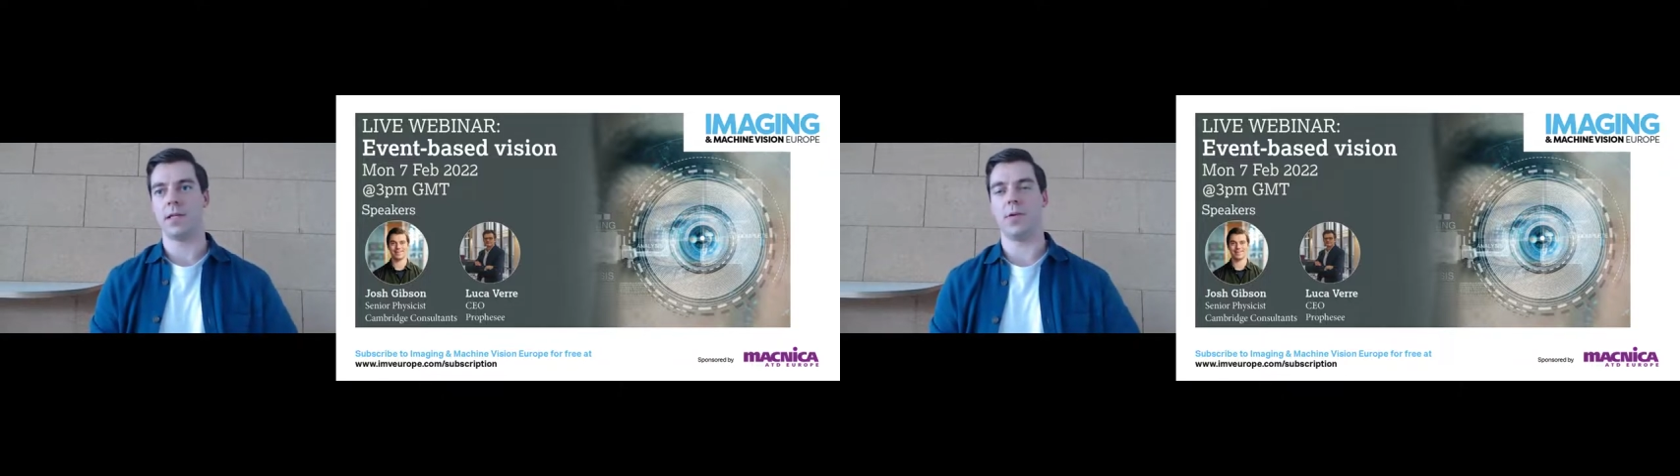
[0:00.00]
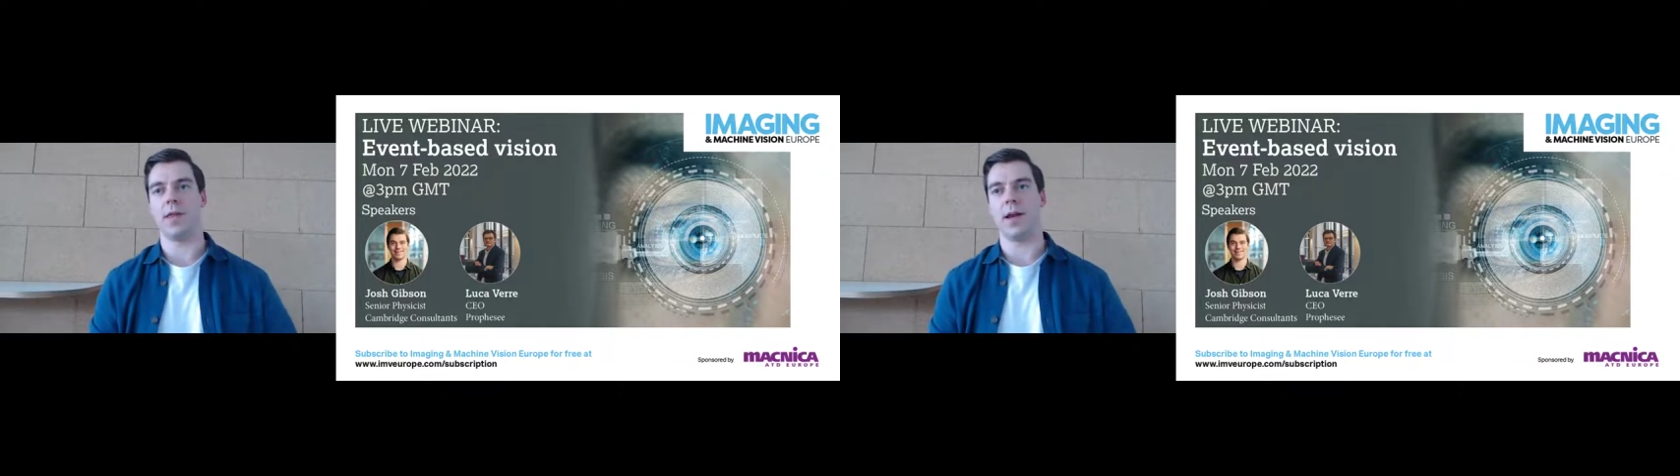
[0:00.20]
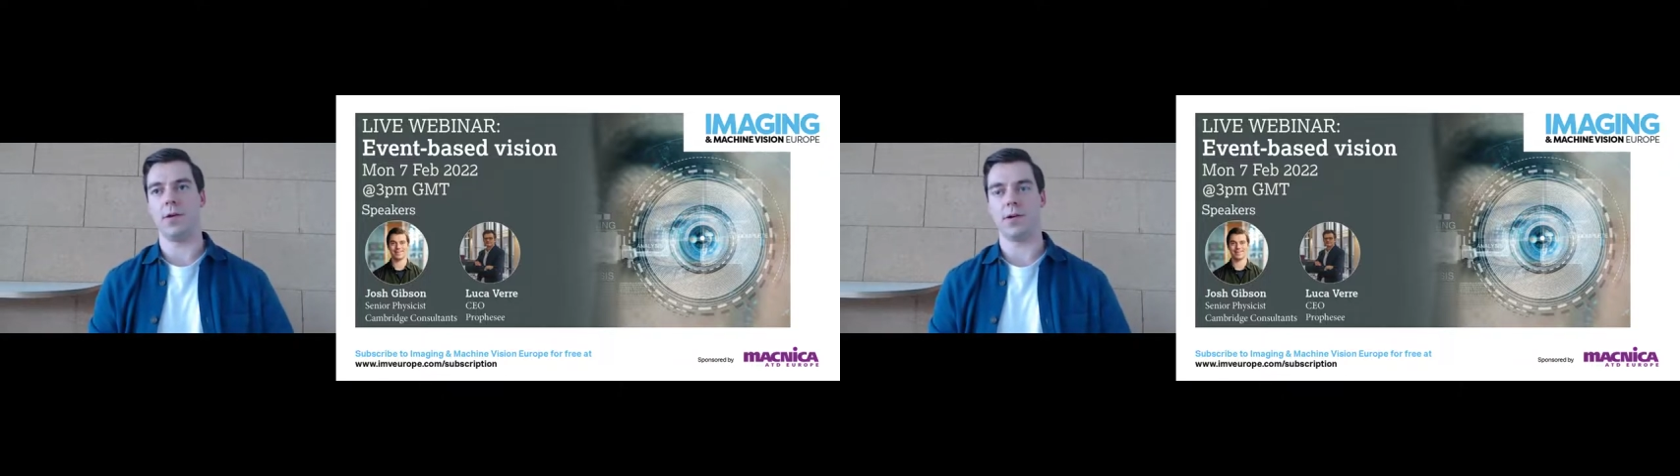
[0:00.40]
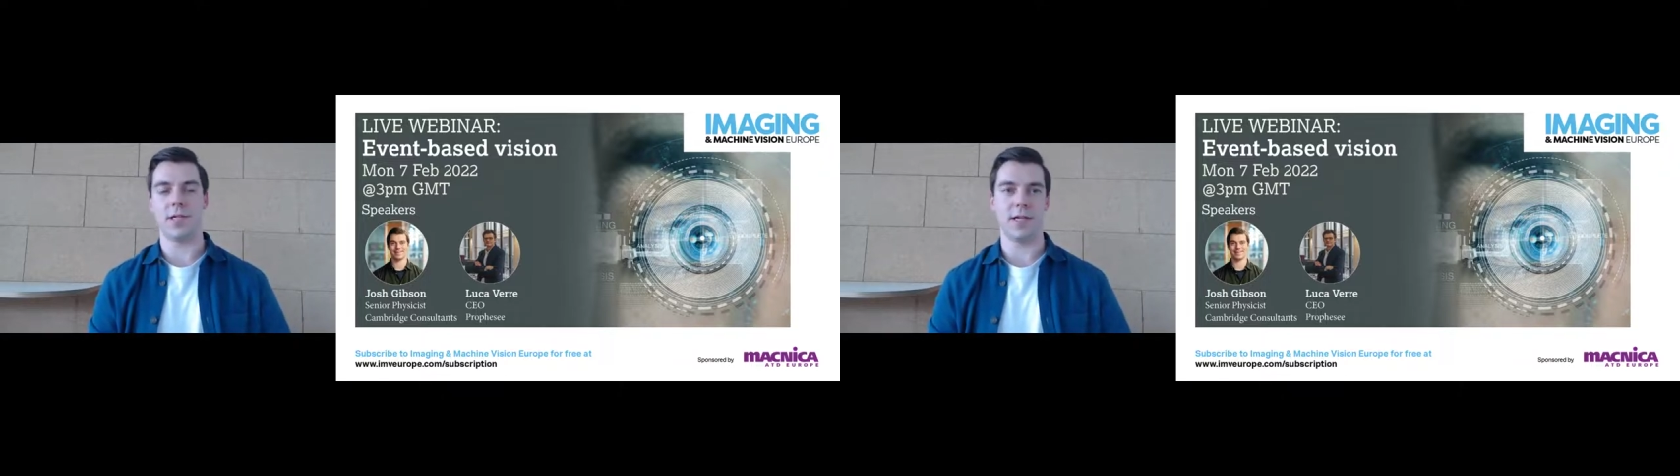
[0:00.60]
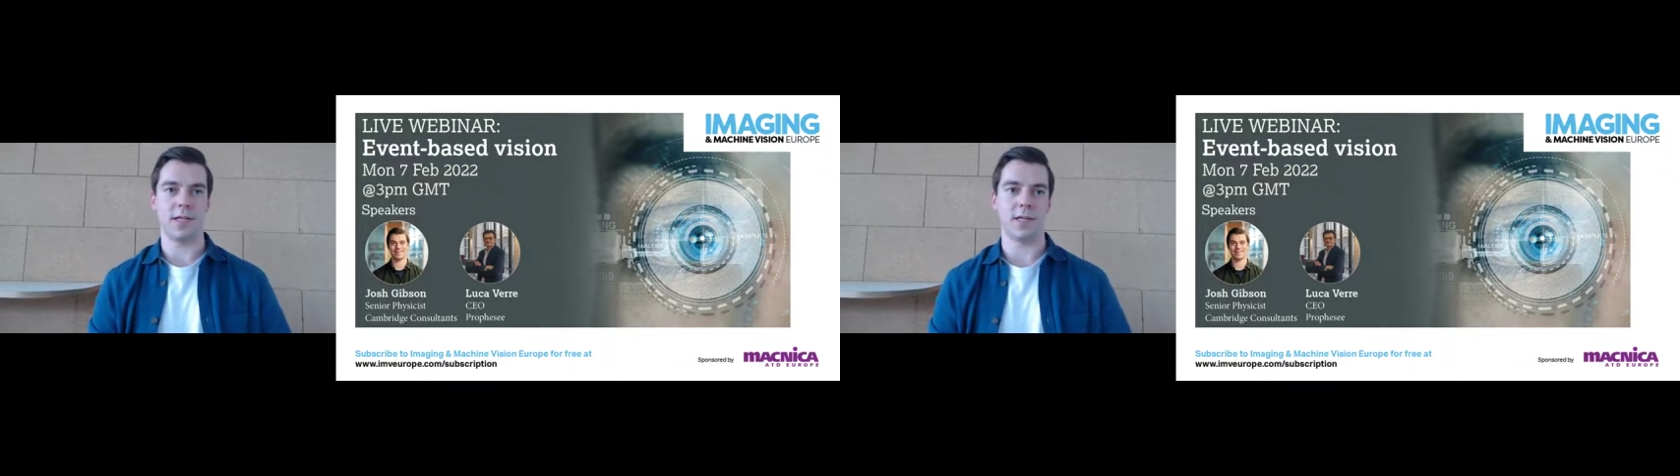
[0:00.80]
And so we then
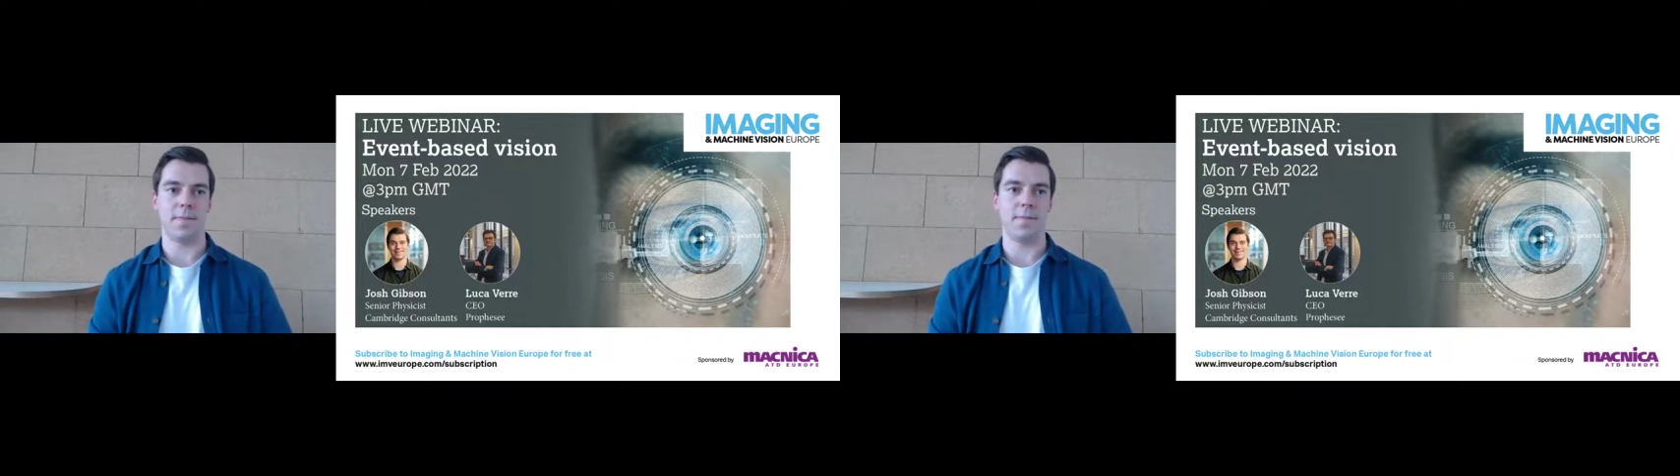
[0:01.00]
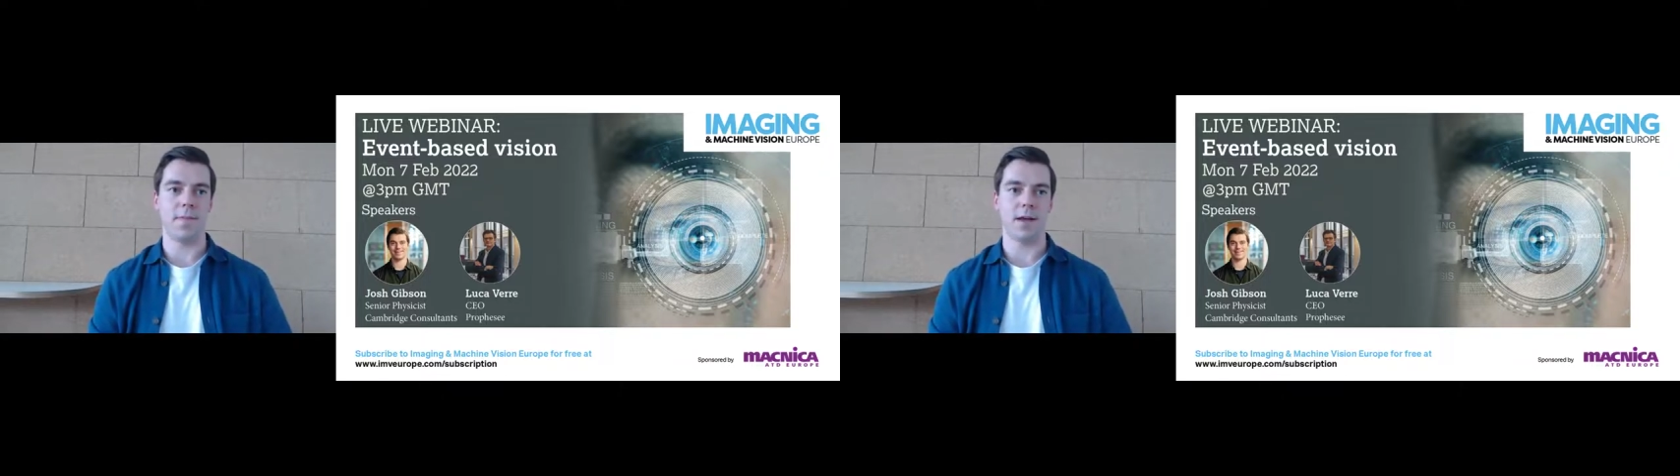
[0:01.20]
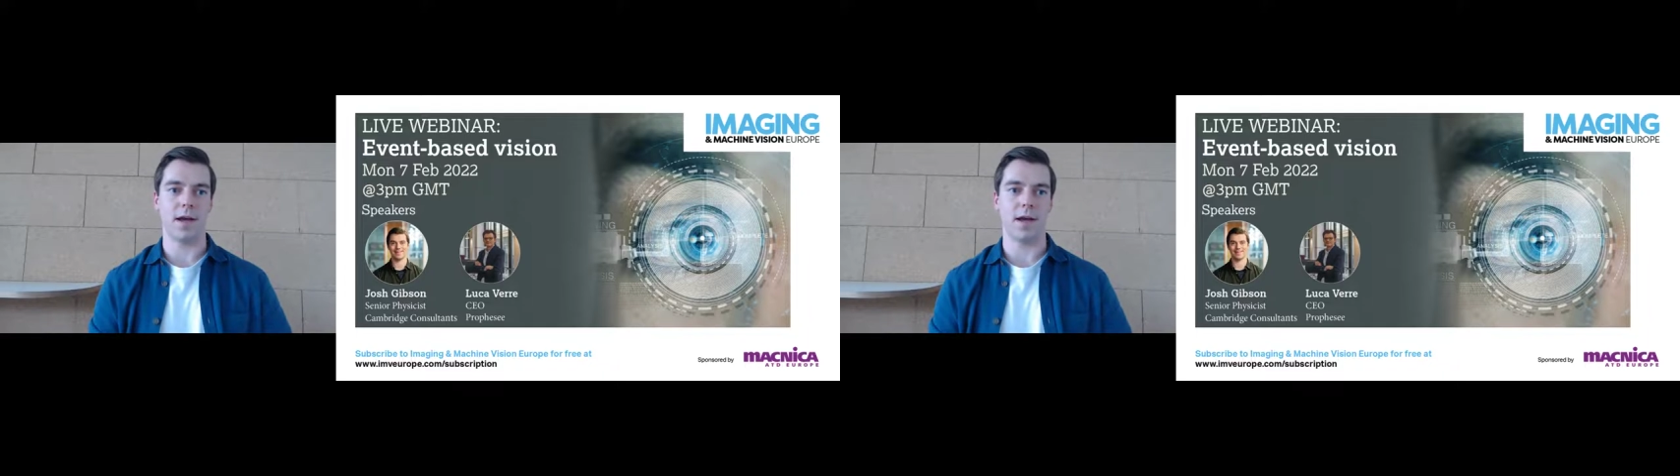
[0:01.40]
launched into some